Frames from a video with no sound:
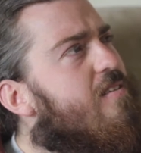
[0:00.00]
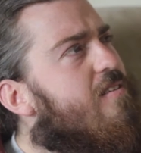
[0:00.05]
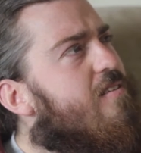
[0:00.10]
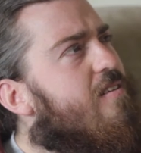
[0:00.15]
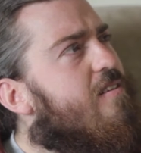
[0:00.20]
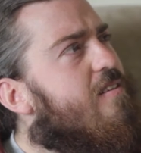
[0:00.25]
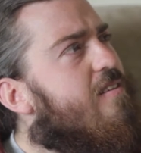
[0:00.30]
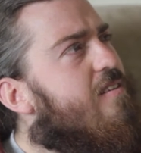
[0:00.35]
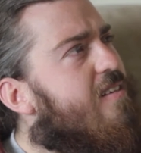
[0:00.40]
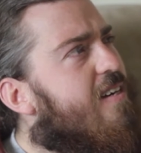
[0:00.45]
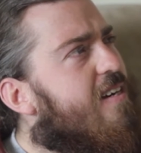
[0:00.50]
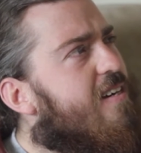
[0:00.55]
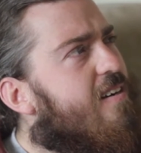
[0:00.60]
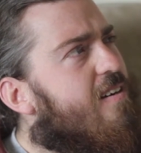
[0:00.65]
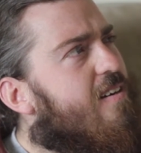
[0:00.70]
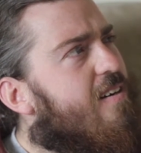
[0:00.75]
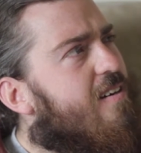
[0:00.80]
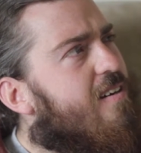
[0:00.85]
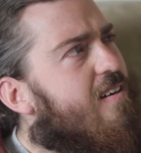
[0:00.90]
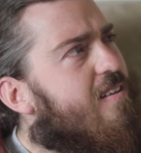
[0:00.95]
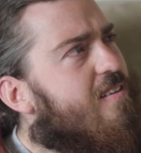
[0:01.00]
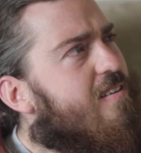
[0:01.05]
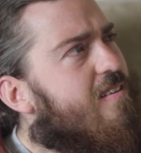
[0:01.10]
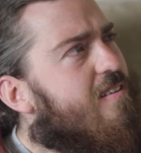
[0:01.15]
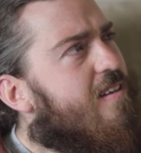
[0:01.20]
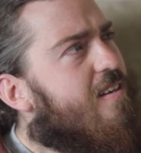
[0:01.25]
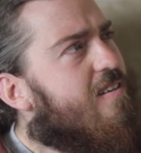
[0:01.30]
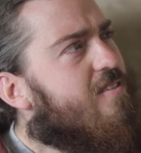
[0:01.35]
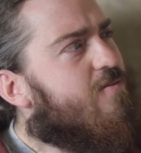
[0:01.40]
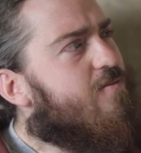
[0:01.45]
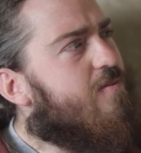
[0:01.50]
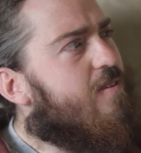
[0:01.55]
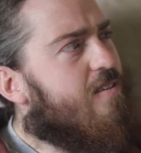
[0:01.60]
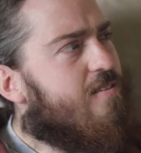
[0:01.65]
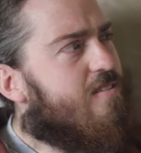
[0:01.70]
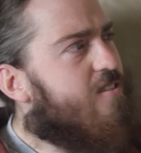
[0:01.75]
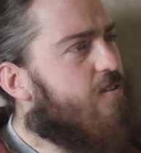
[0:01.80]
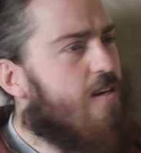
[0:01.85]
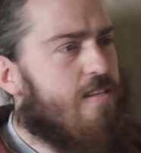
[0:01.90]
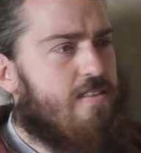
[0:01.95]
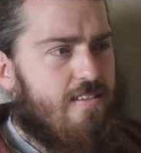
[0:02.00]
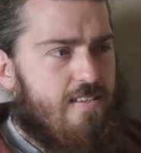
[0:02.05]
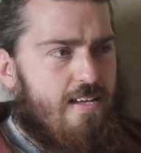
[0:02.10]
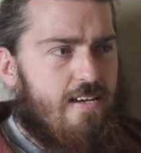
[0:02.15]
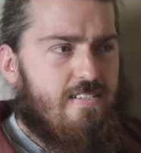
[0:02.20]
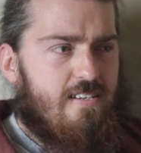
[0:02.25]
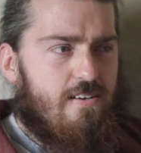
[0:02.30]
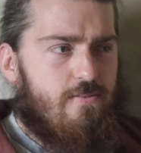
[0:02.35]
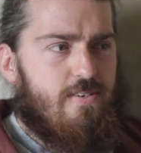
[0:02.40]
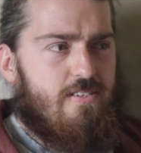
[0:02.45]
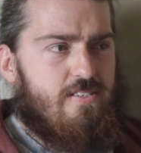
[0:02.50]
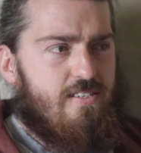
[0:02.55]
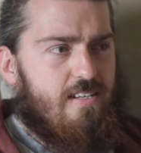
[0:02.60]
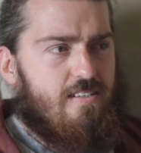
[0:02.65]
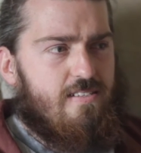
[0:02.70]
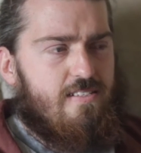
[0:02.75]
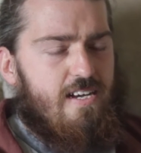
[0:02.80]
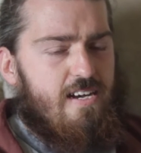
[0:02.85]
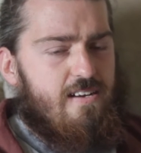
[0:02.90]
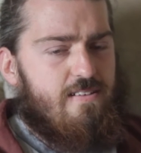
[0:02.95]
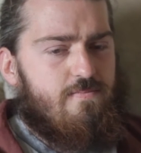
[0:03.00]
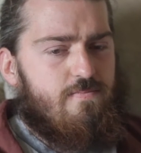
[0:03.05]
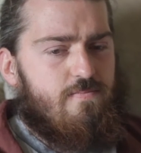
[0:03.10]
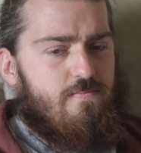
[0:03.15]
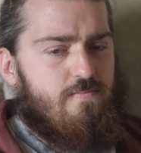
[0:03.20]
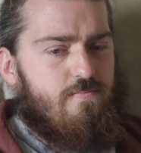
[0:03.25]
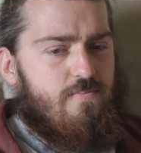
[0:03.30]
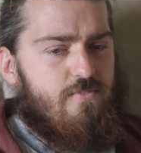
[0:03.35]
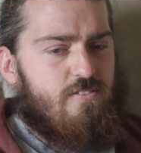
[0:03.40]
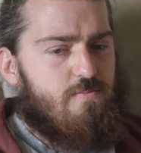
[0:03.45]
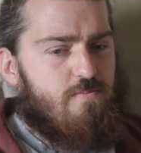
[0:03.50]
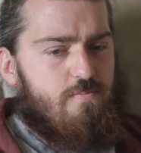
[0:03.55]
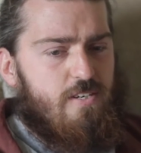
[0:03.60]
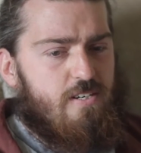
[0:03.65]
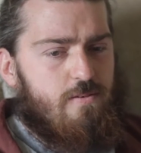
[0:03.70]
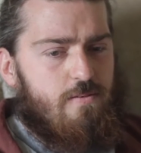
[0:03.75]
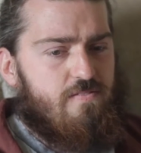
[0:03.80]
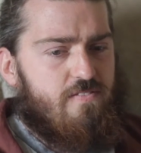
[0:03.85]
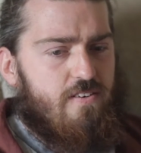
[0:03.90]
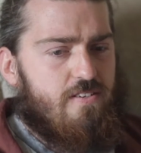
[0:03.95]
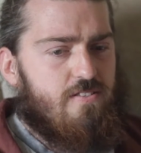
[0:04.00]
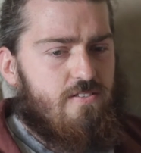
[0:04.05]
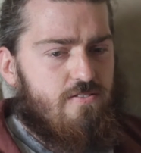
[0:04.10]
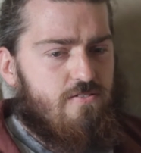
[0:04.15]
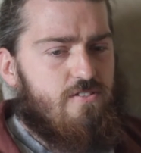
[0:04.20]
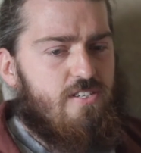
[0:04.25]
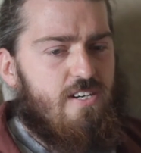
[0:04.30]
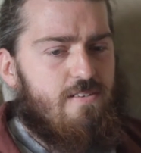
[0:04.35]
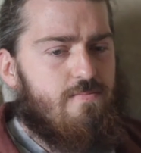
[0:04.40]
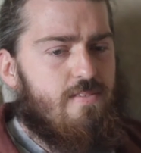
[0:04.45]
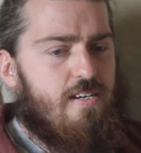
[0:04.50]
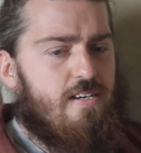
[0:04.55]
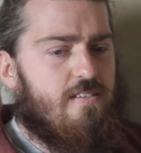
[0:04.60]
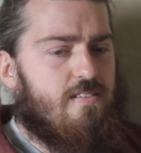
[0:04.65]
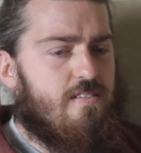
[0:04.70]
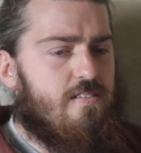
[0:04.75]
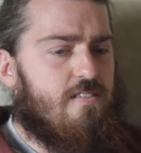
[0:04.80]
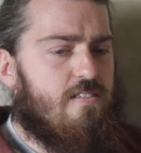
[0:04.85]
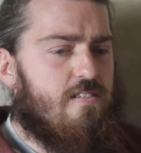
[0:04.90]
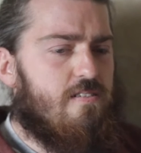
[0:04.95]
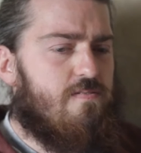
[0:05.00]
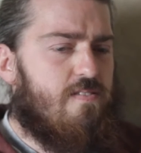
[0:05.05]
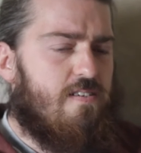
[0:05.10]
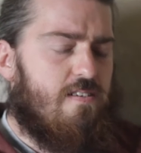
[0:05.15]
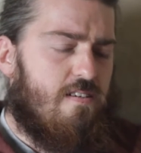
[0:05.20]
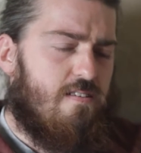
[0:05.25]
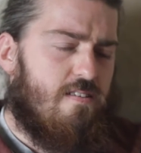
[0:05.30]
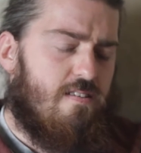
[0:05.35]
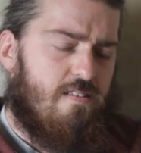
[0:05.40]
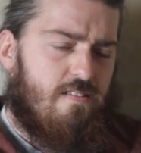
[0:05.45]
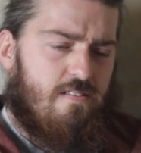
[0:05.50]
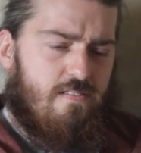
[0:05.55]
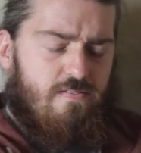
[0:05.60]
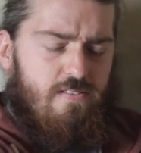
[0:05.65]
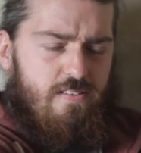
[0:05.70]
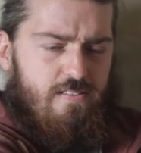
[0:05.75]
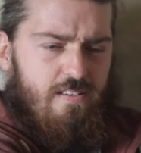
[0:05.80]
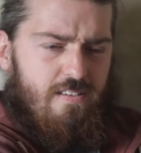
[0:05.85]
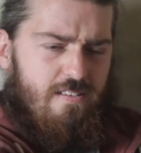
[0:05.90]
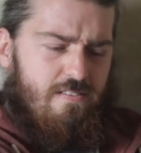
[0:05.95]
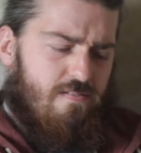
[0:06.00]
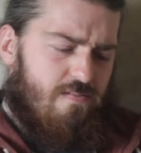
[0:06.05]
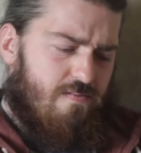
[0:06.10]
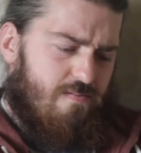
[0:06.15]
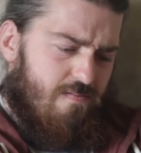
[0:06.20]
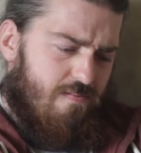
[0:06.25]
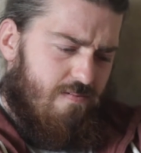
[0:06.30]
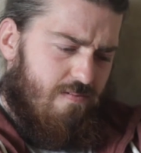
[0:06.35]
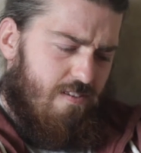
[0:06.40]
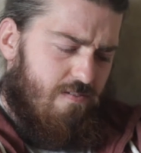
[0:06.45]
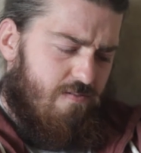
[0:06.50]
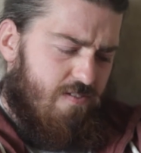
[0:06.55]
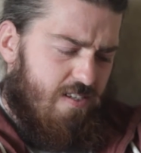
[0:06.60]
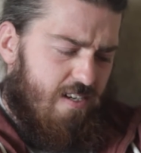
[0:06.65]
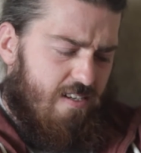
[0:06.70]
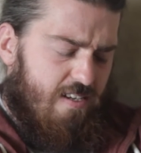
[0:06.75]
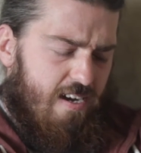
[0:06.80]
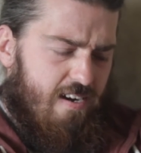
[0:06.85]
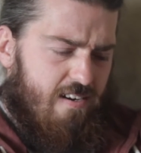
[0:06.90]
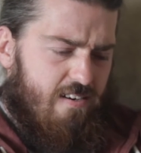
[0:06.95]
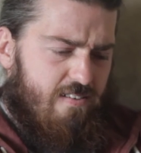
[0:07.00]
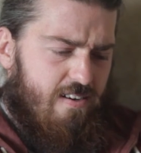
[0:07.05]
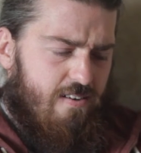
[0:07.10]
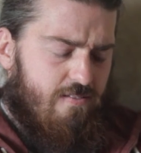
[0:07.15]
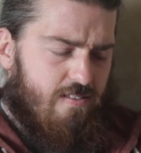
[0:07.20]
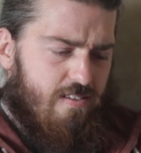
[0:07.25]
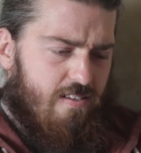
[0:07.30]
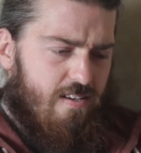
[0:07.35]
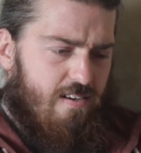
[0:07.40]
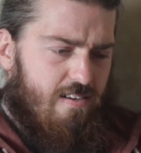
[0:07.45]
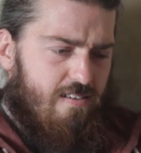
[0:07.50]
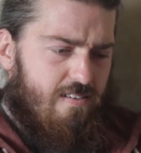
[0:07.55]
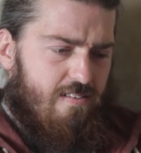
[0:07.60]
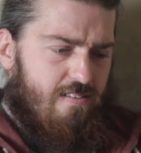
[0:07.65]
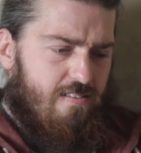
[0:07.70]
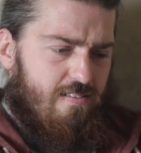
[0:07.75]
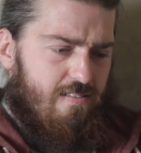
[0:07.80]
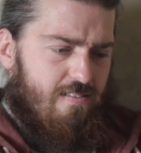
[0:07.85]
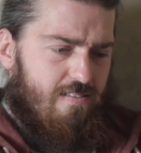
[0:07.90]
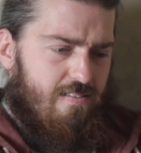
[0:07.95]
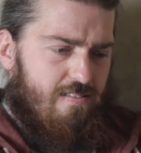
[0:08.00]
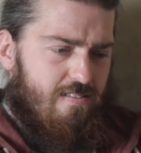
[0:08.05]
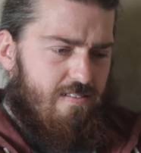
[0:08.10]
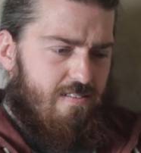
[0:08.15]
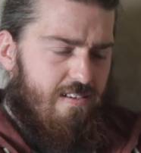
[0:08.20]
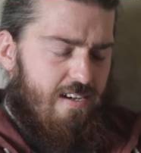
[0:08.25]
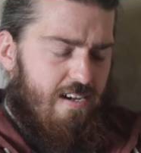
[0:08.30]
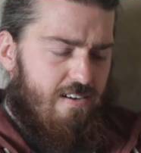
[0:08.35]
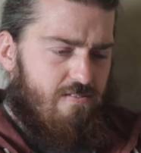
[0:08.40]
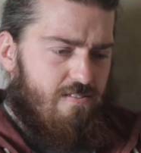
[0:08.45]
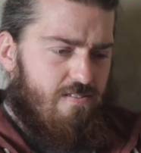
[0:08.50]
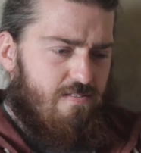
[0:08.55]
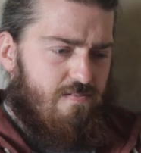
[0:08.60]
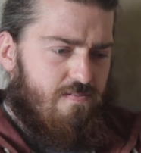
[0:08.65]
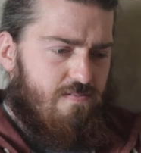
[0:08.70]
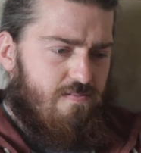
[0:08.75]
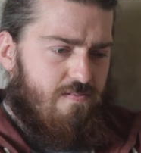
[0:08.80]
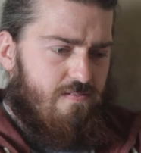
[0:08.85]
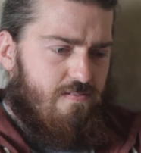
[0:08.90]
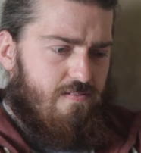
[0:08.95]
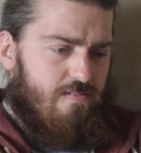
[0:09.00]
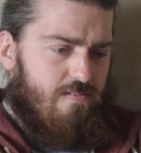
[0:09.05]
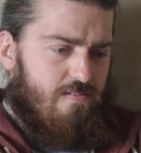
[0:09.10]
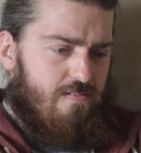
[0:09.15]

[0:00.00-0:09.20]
the gig. I think that's how we just kind of started just becoming friends through jam nights and stuff. And I don't know if we started hanging around or not, out of